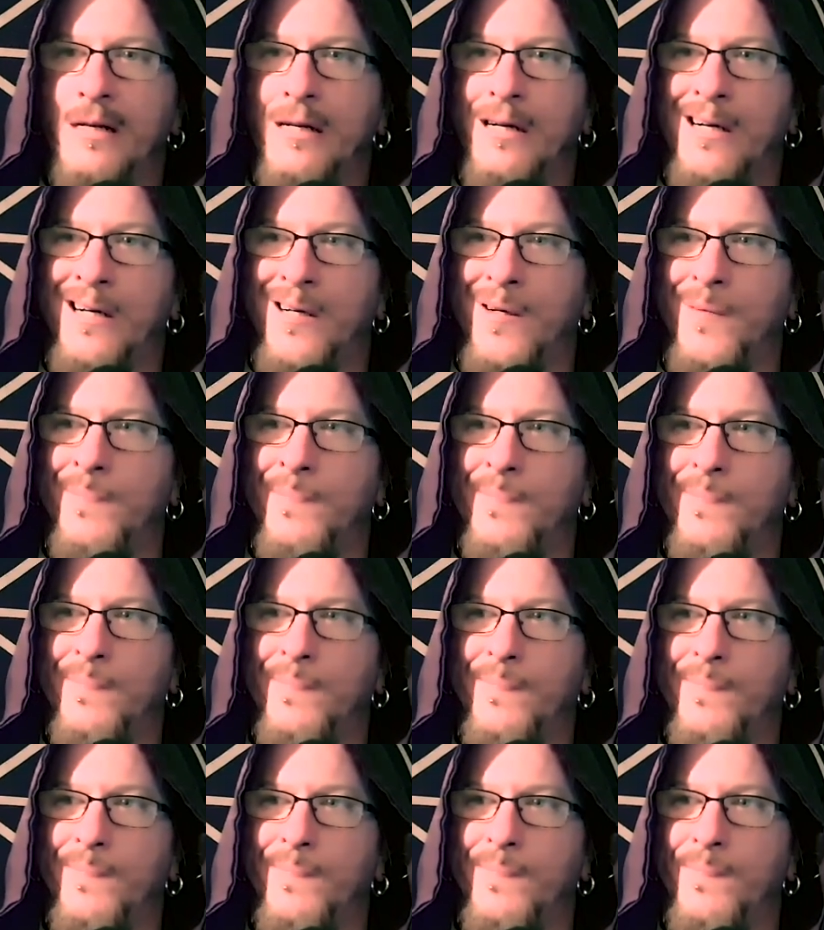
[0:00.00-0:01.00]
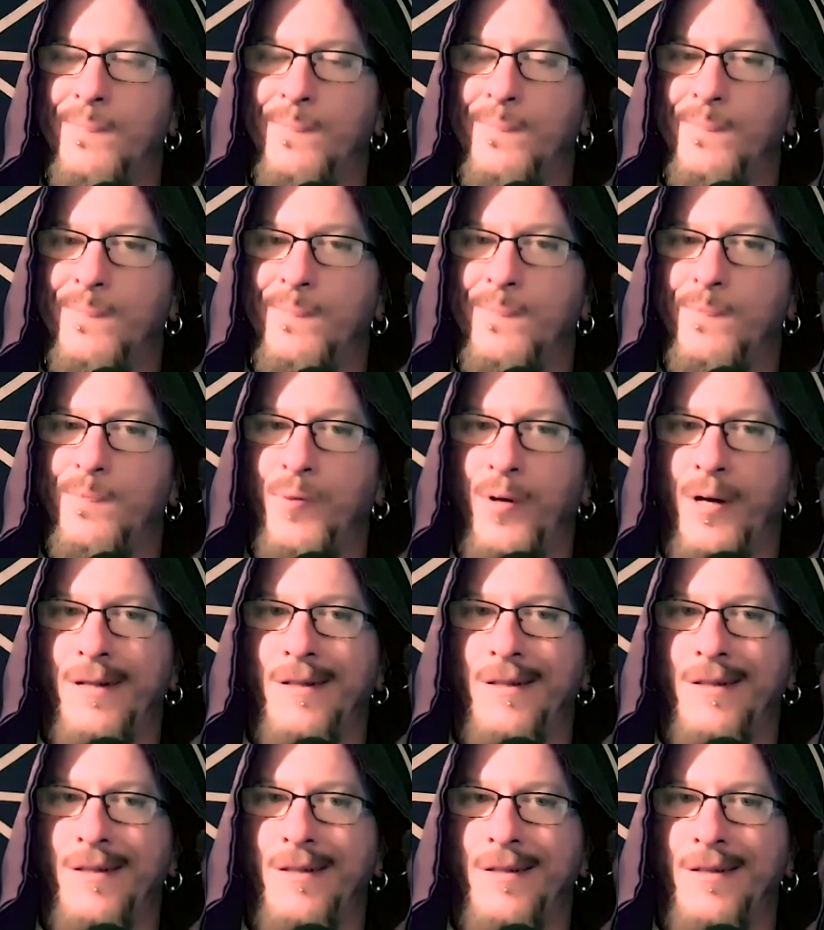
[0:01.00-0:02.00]
Um, but
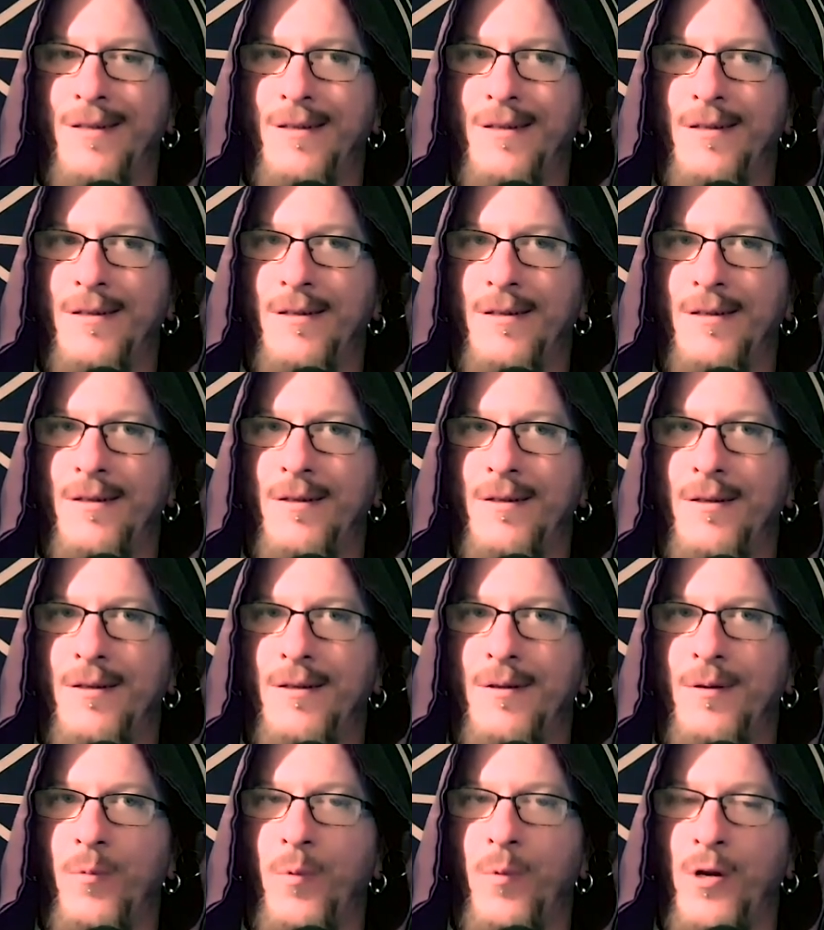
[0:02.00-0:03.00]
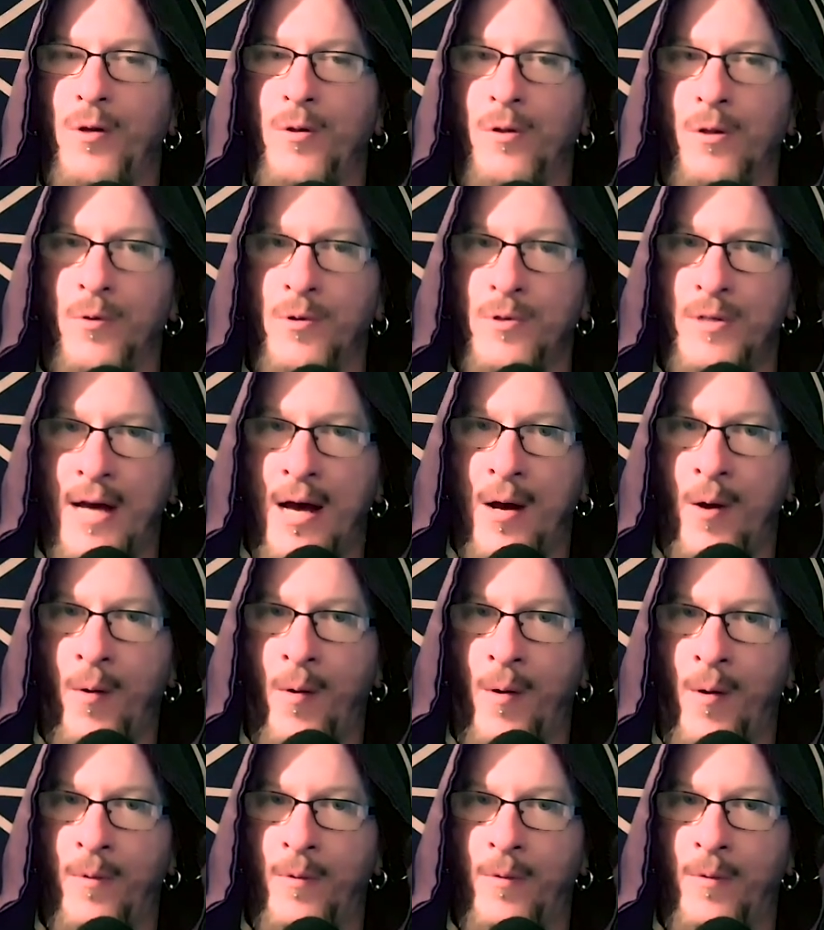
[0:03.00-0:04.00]
what do you lose out
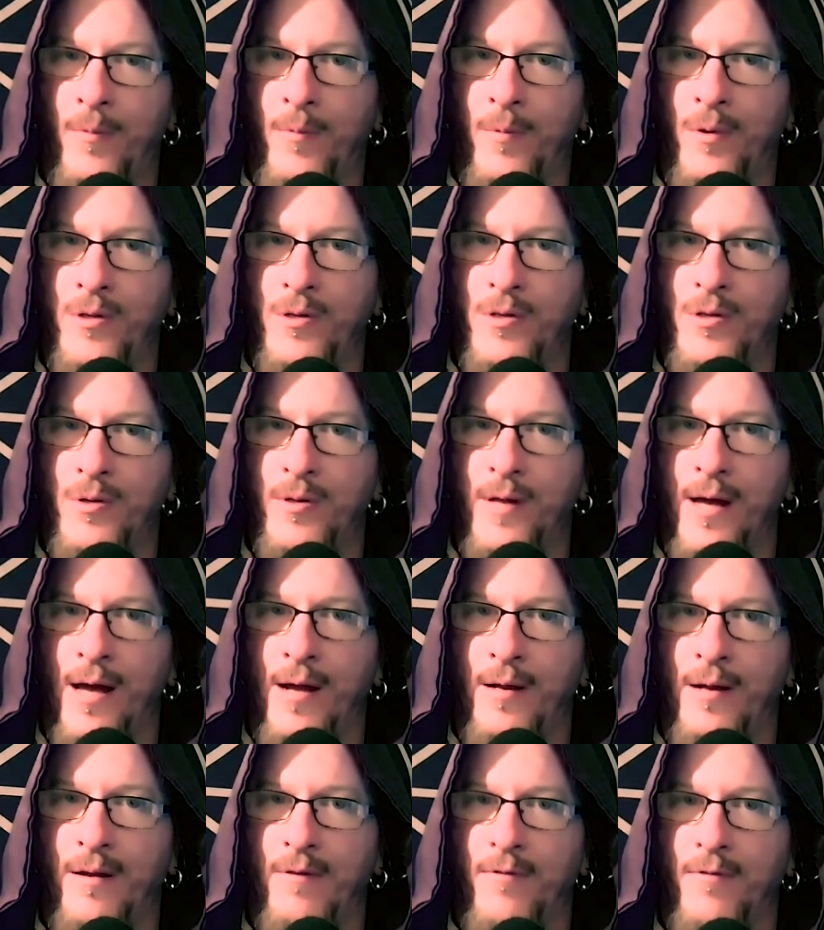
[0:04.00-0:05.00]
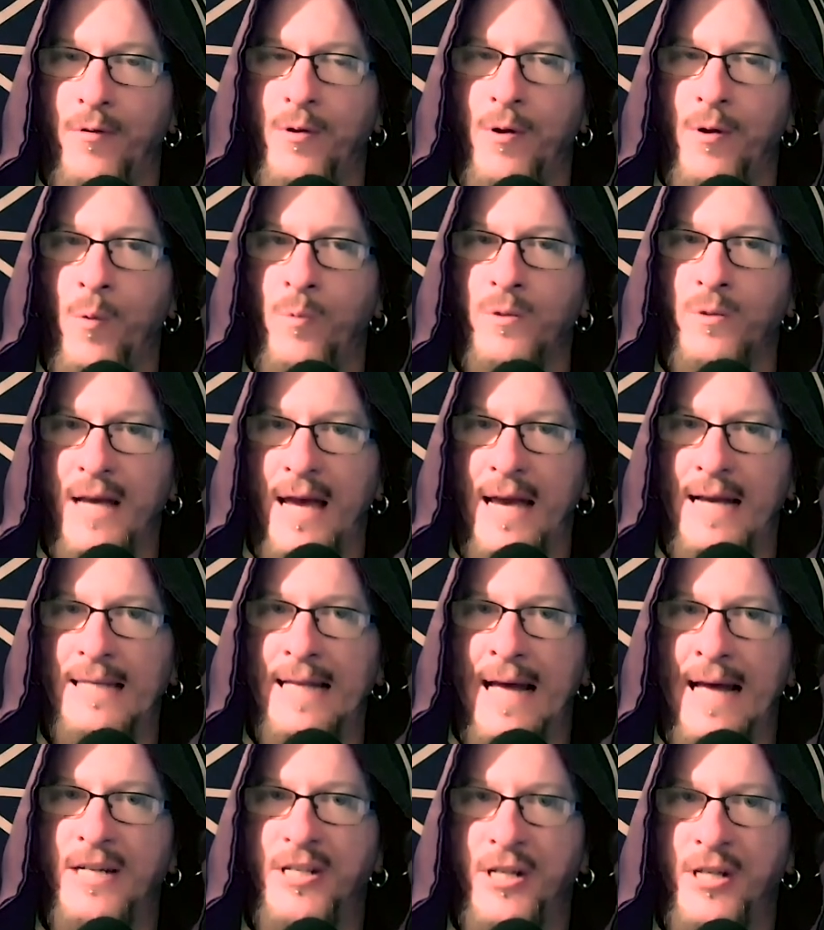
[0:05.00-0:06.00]
on when you do that? If you don't take
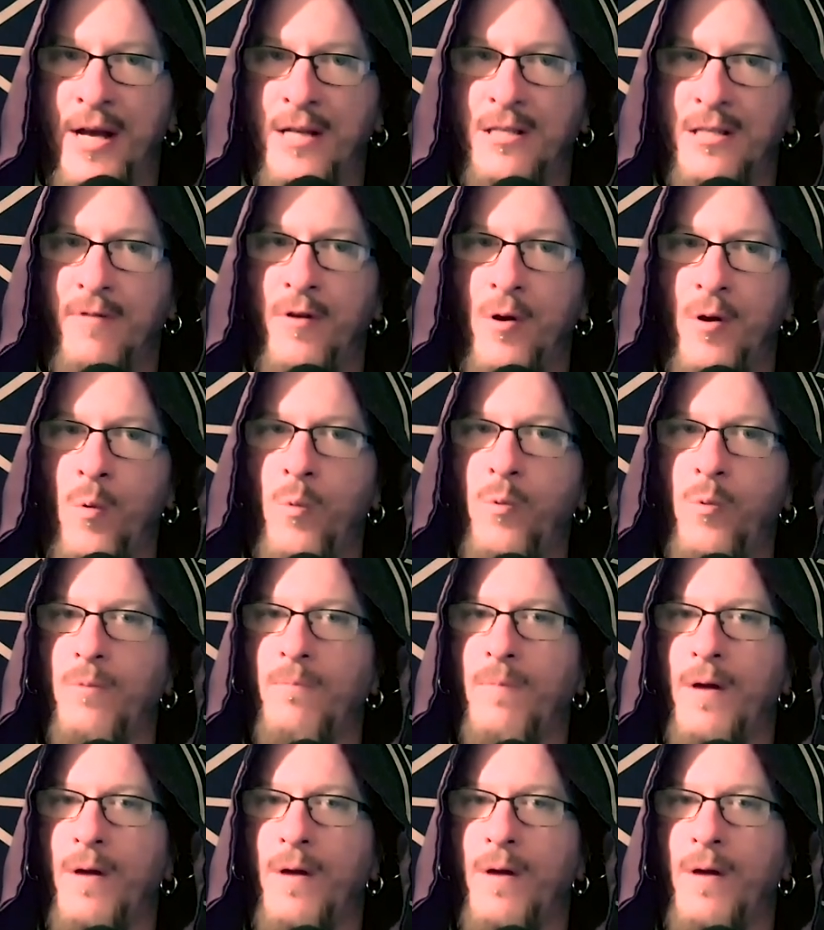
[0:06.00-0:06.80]
that chance, if you don't